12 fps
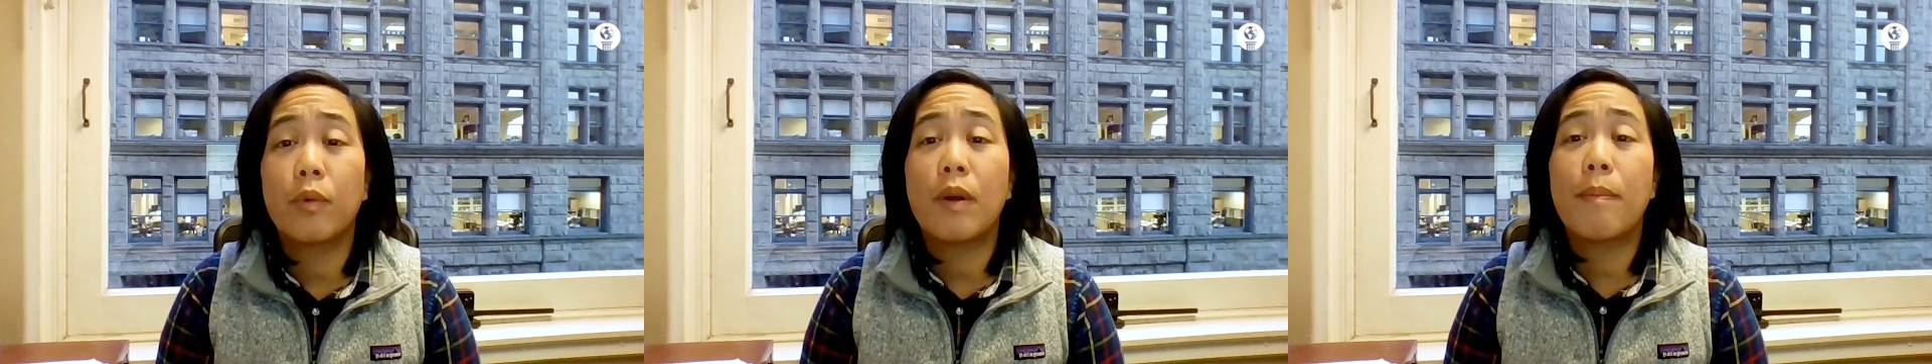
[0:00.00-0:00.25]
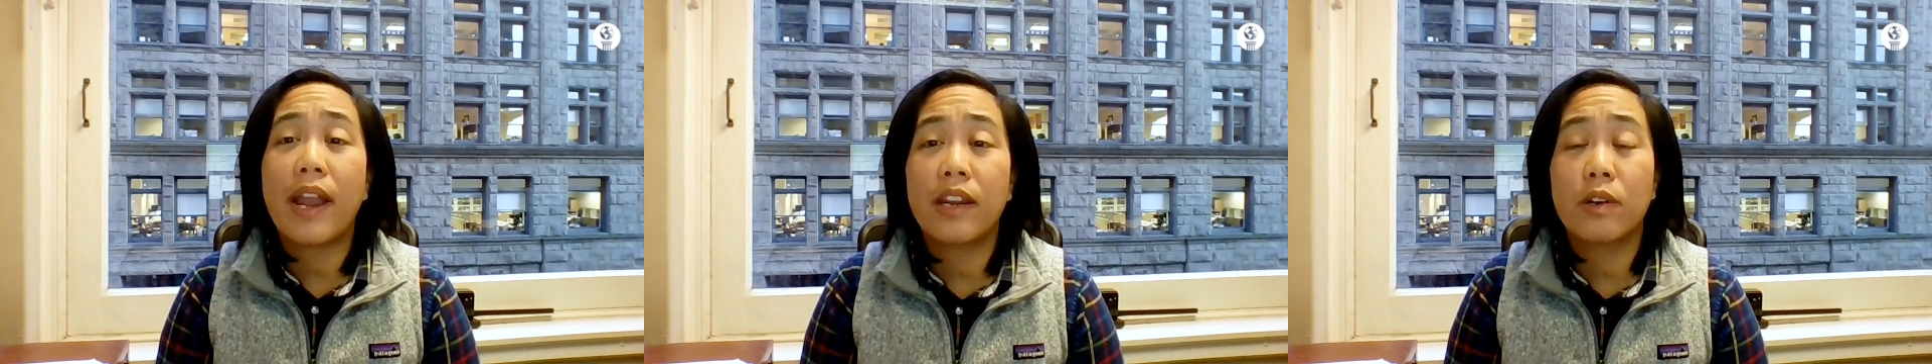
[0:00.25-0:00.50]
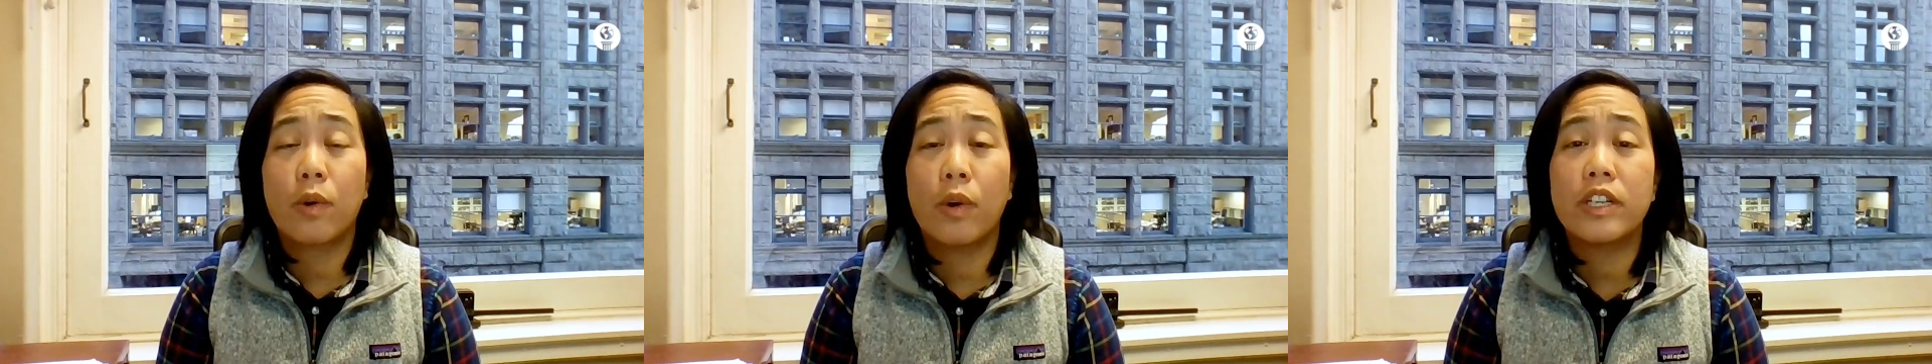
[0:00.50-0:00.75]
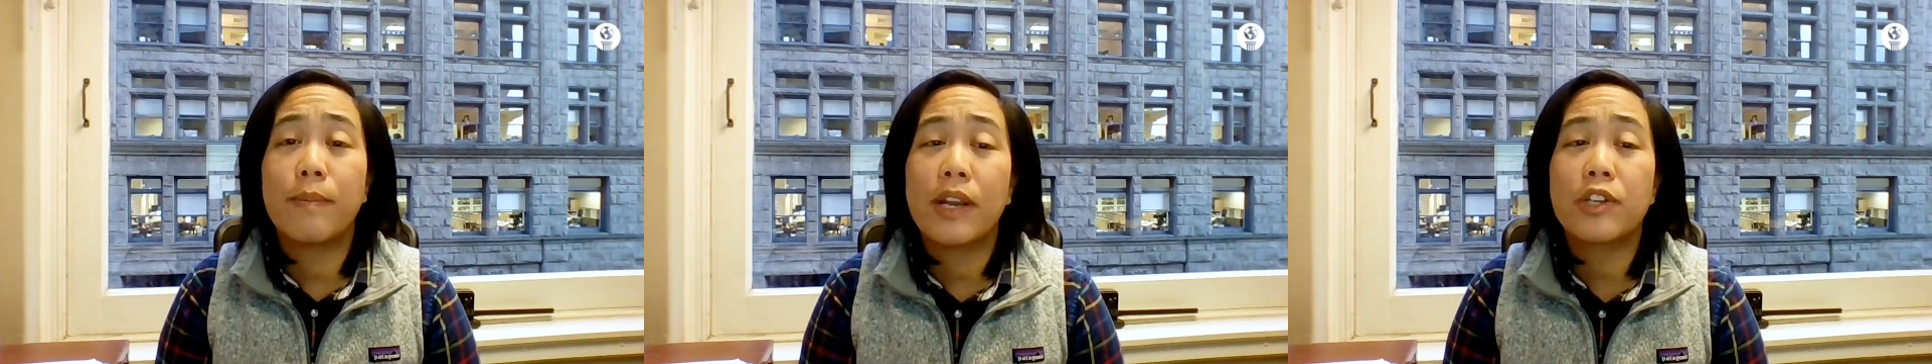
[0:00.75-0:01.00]
We're back in court
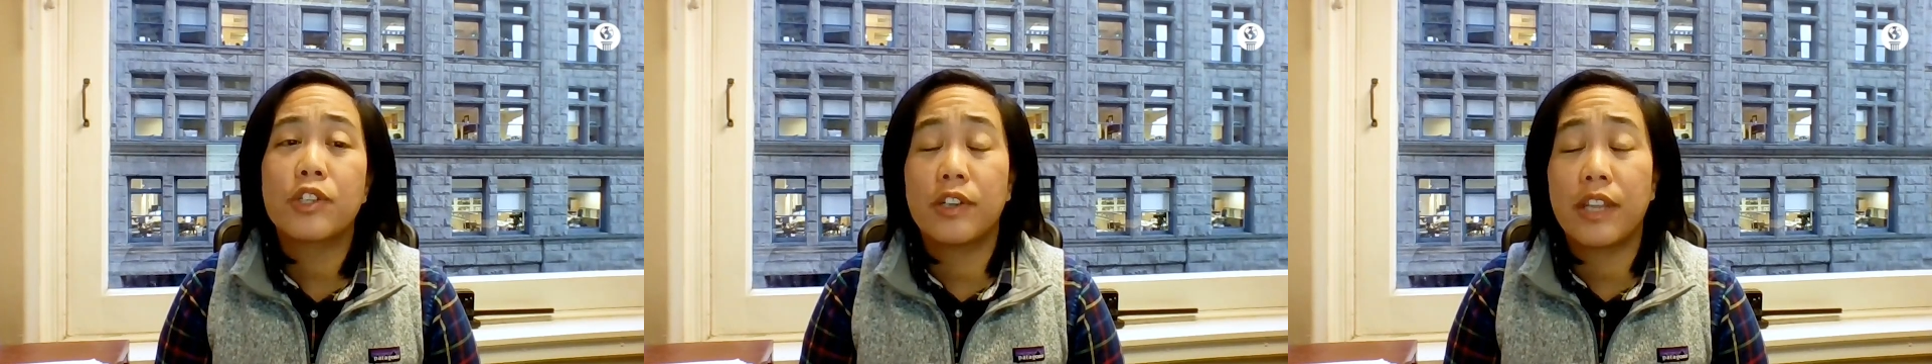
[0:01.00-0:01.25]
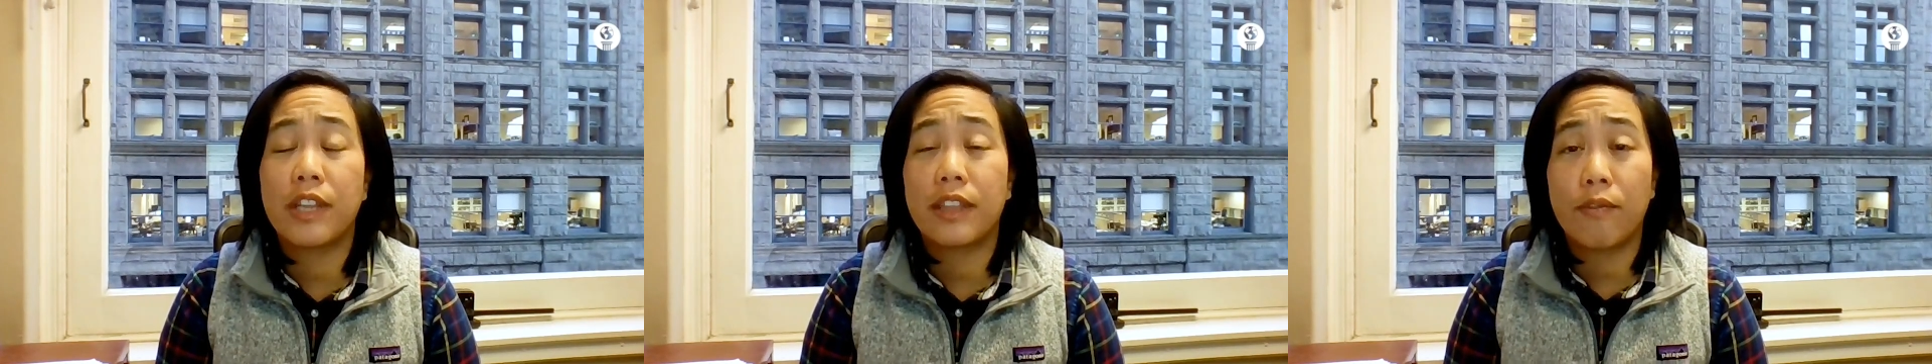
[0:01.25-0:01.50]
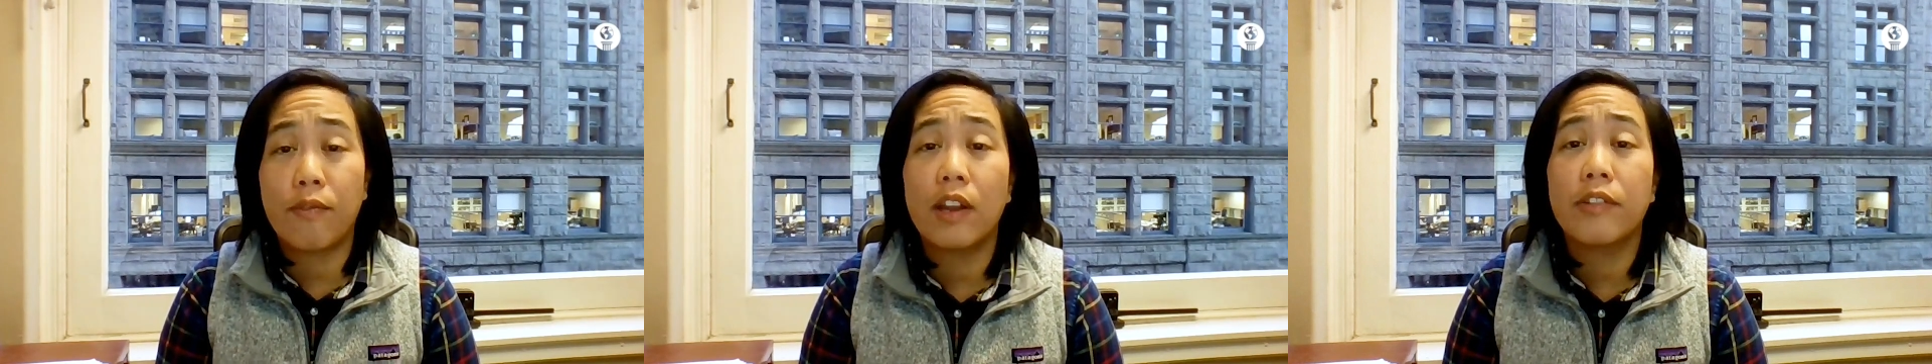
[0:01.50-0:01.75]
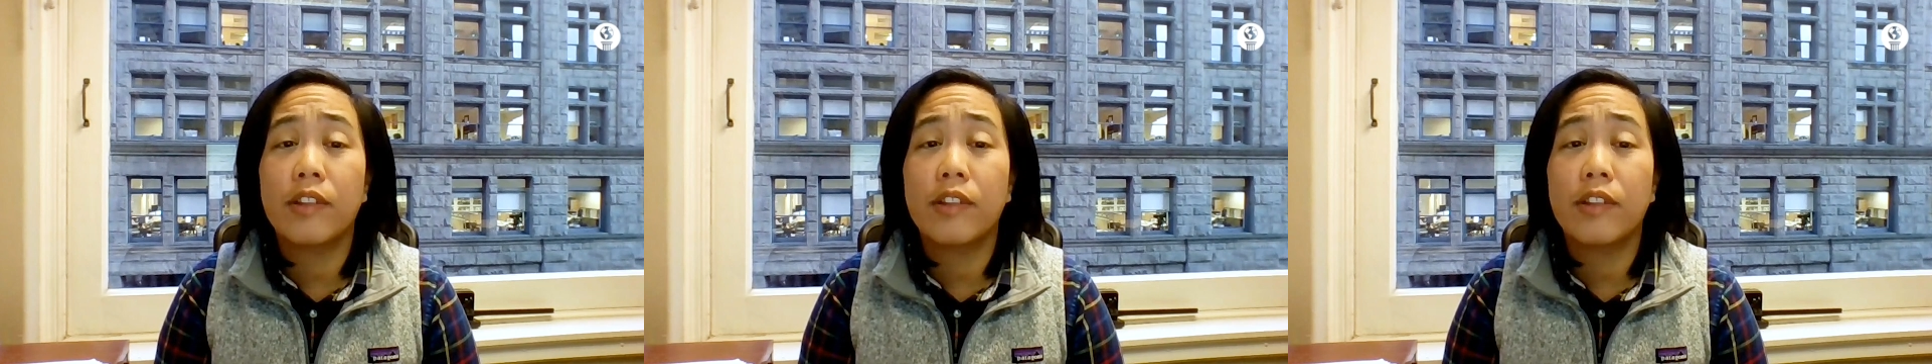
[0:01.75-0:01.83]
to make sure that they follow